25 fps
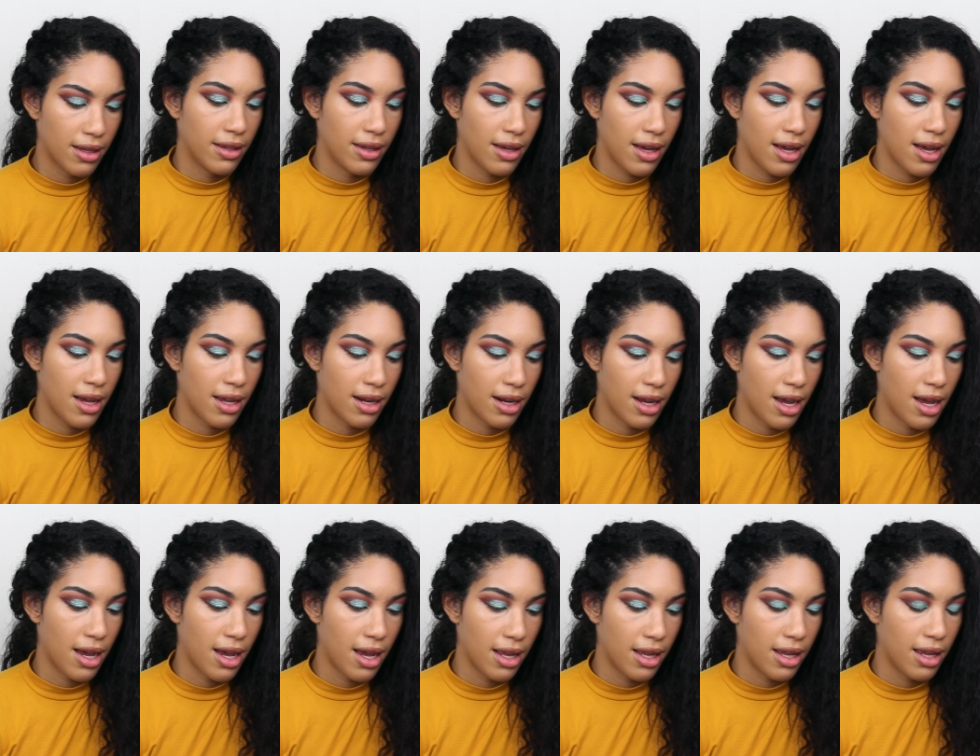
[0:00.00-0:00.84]
god,
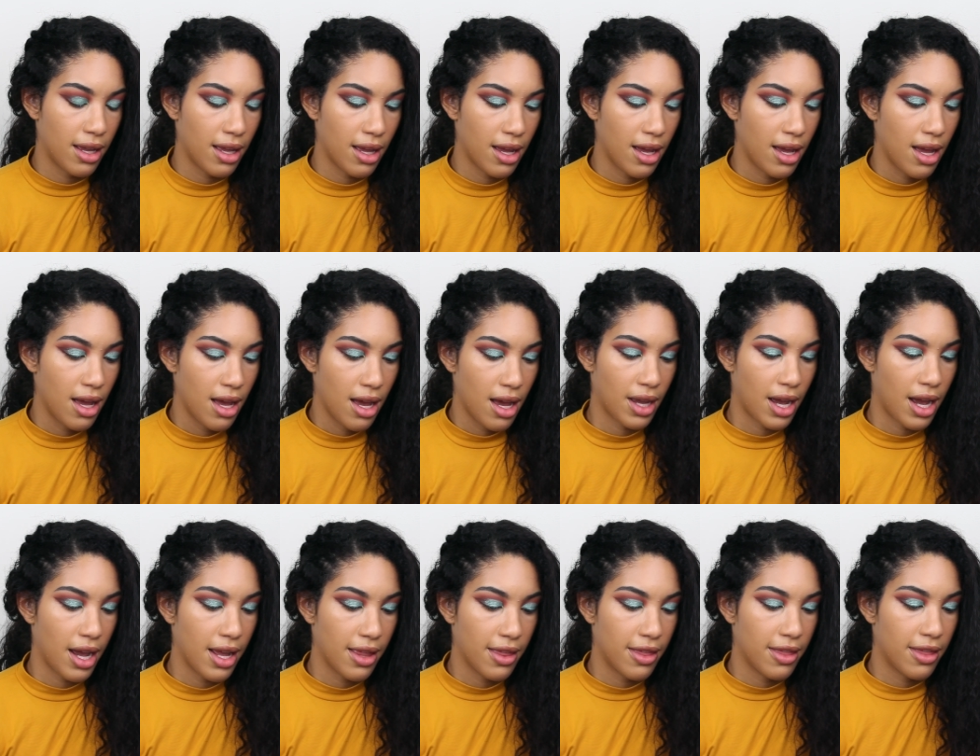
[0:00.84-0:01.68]
I
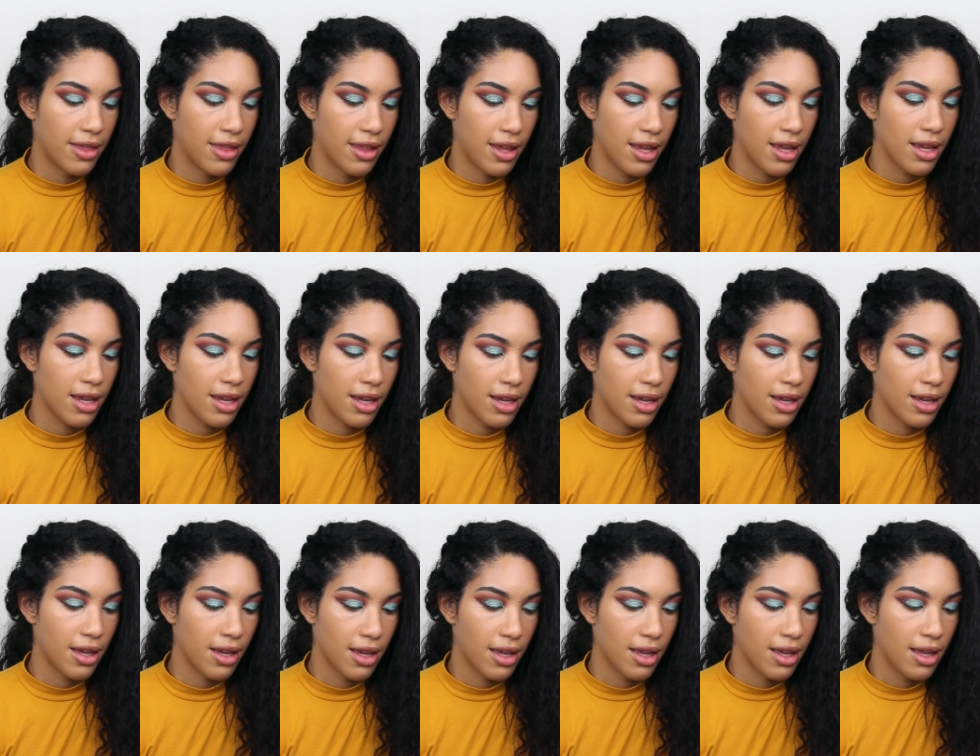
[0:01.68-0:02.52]

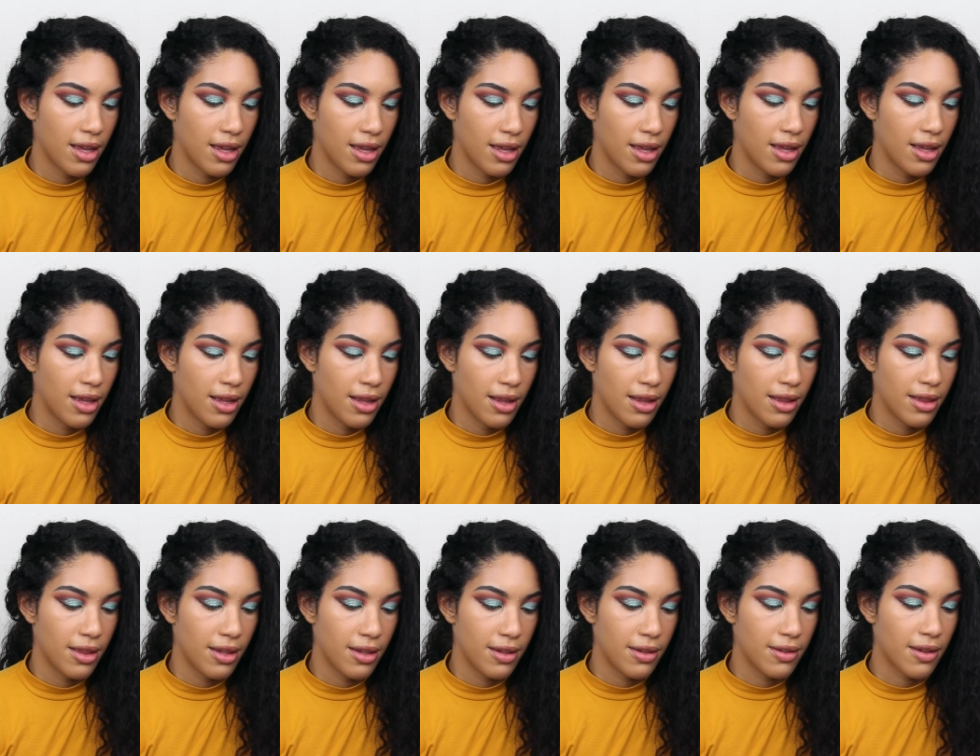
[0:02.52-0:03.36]
think
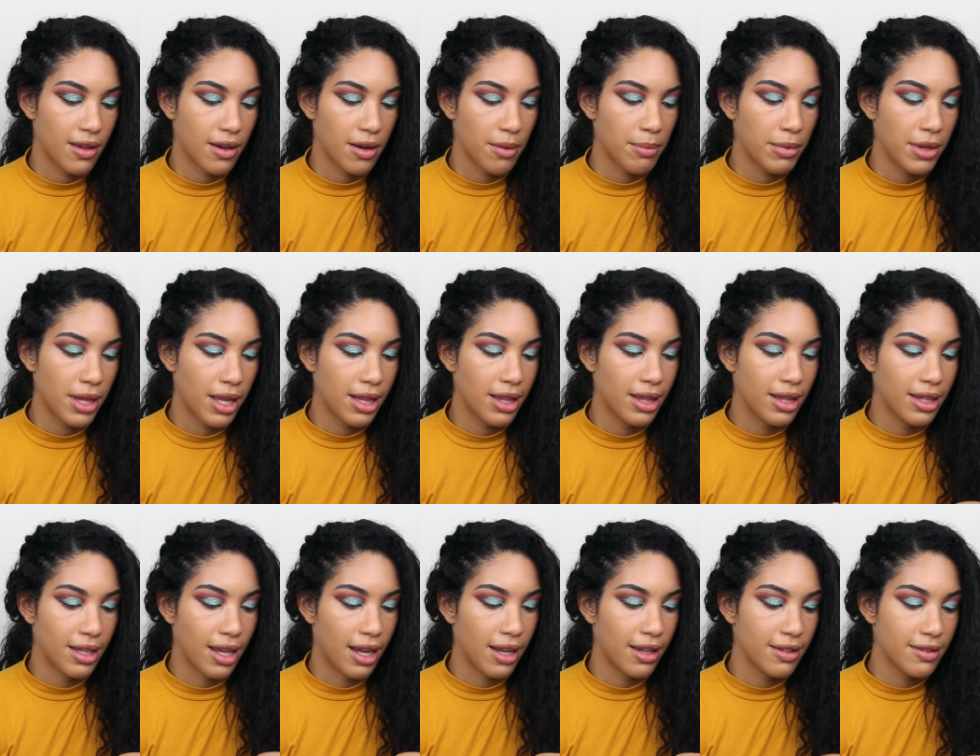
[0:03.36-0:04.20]
this is gonna
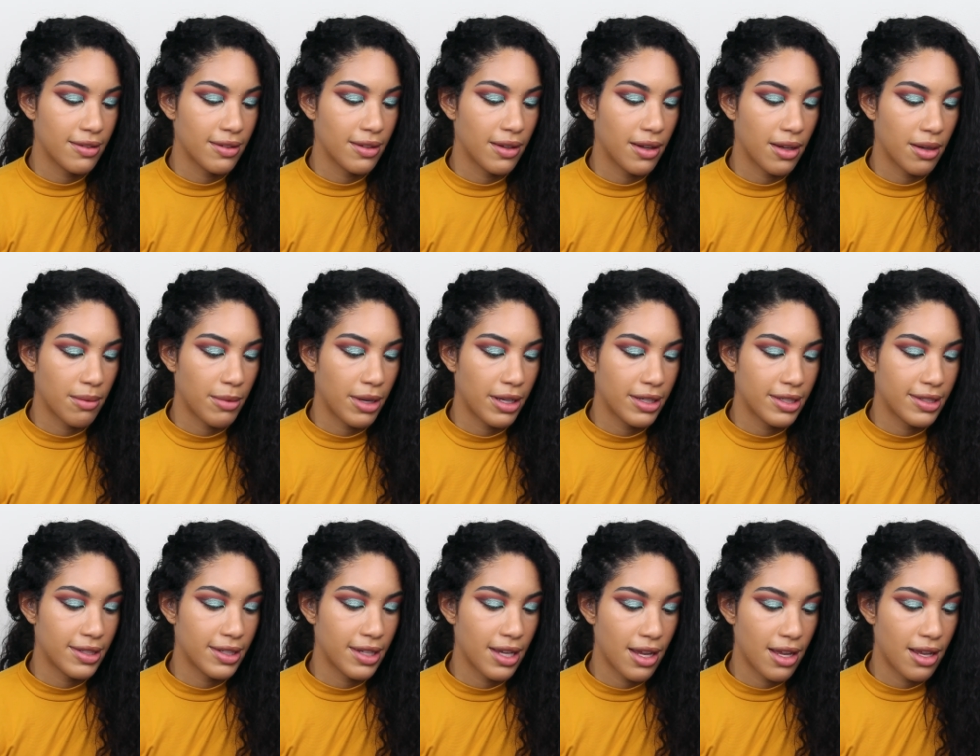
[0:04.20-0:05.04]
blend nicely in my
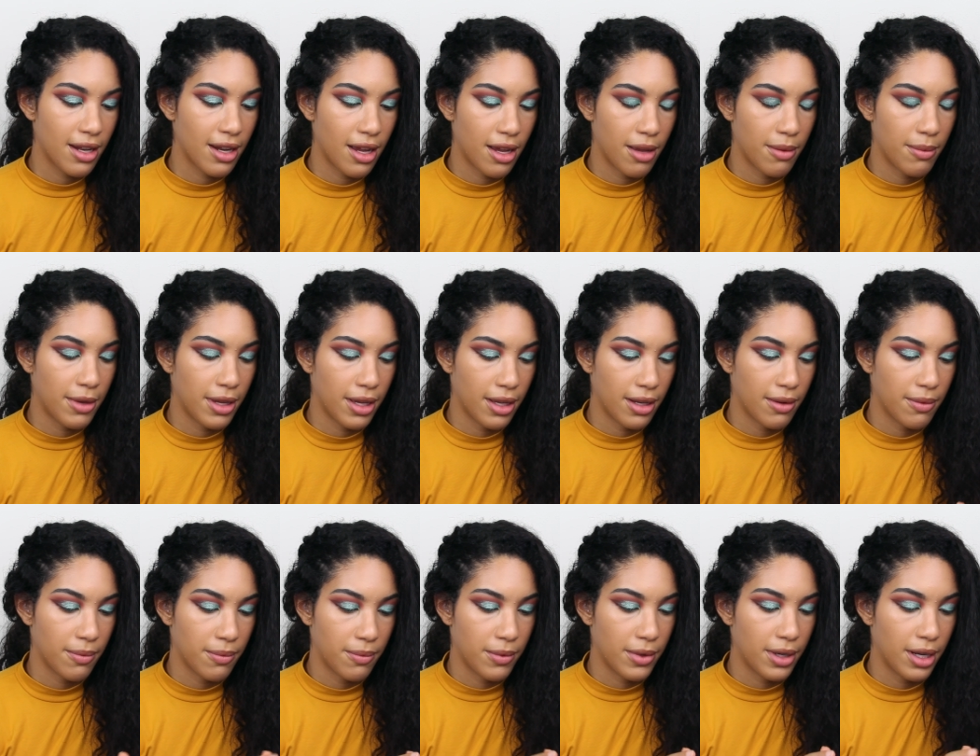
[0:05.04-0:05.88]
skin. I
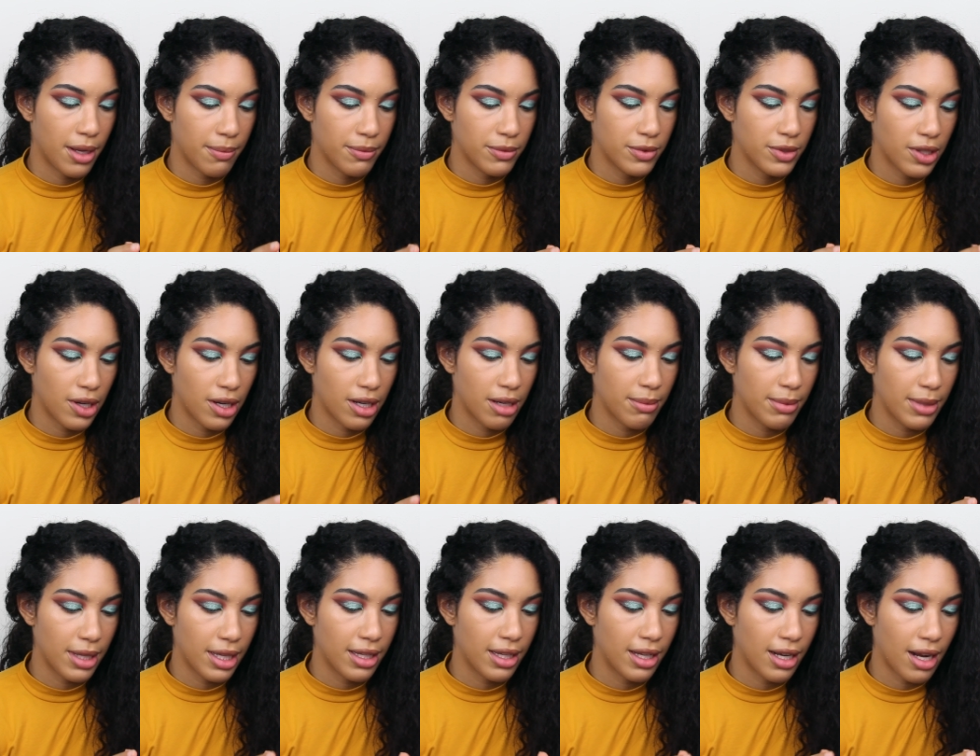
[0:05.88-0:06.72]
mean, when I'm trying to
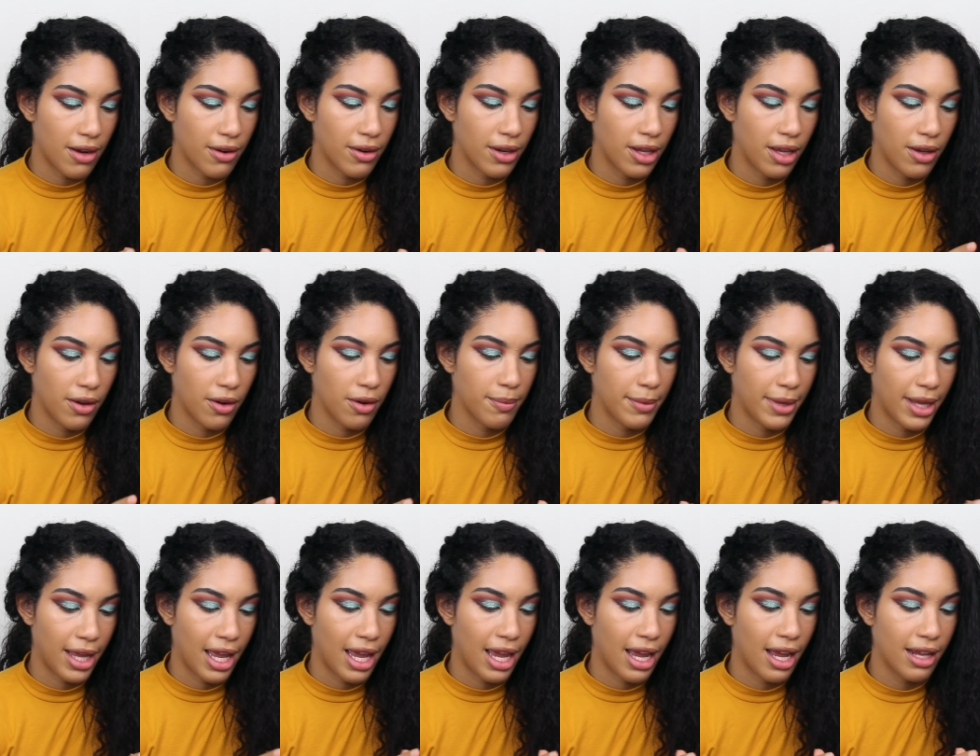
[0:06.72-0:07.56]
blend it out here in
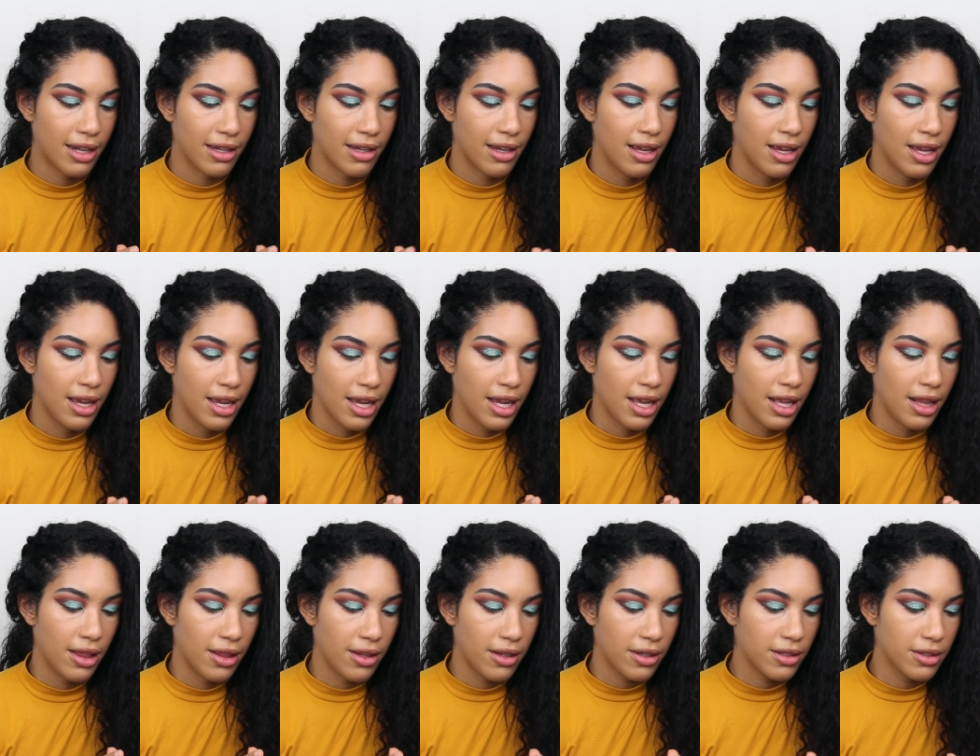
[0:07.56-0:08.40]
my hand,
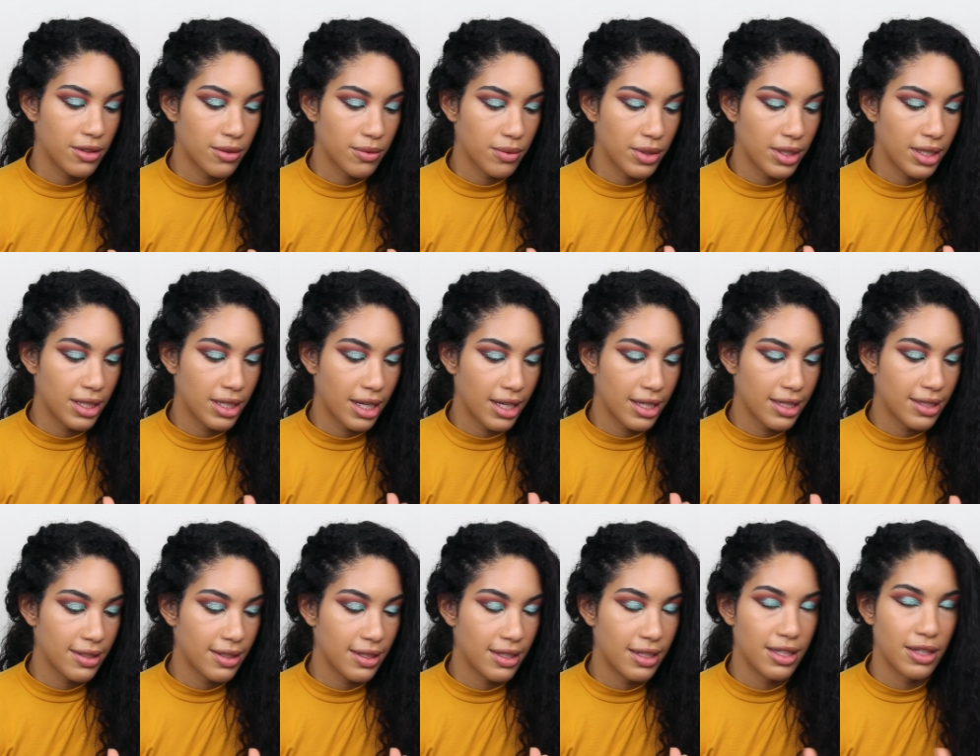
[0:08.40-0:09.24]
it looks really
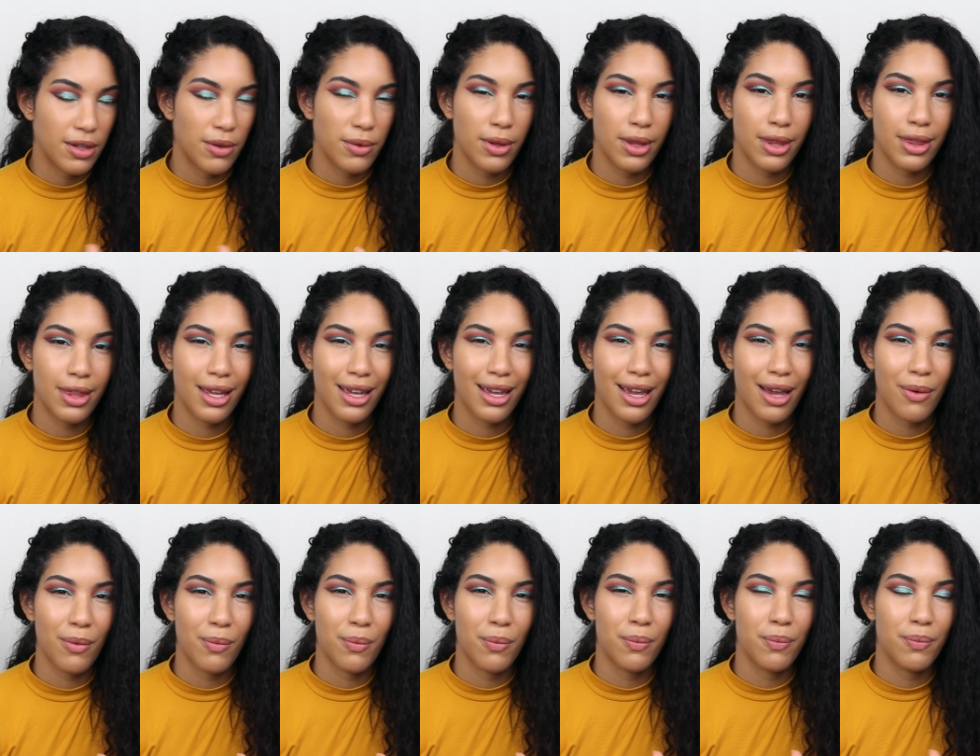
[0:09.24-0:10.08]
nicely. The only thing
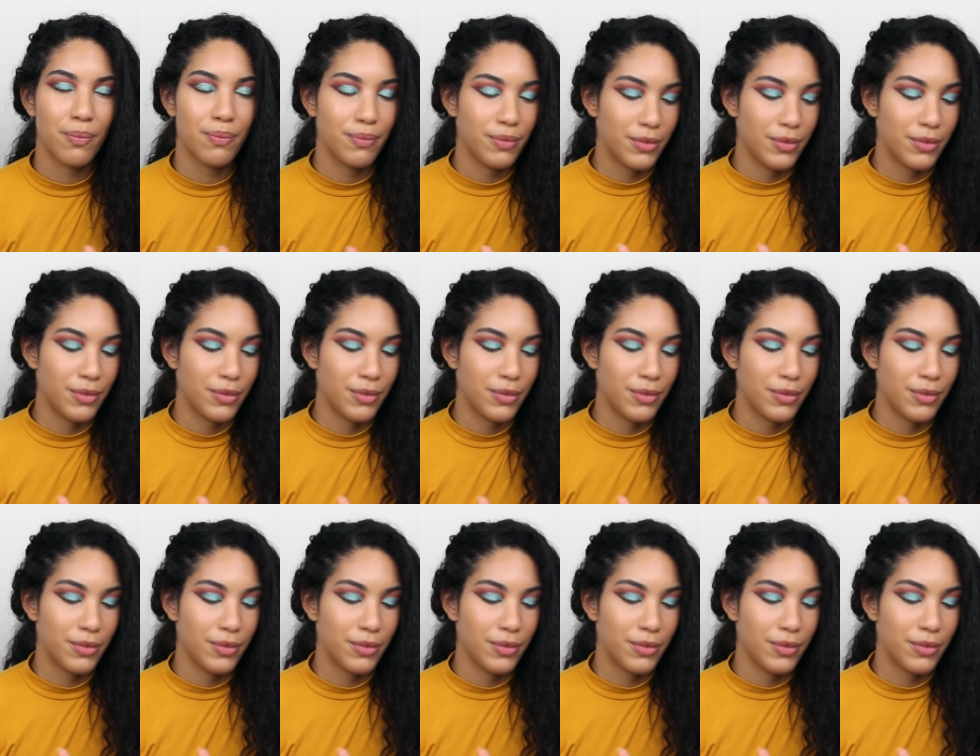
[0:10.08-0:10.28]
I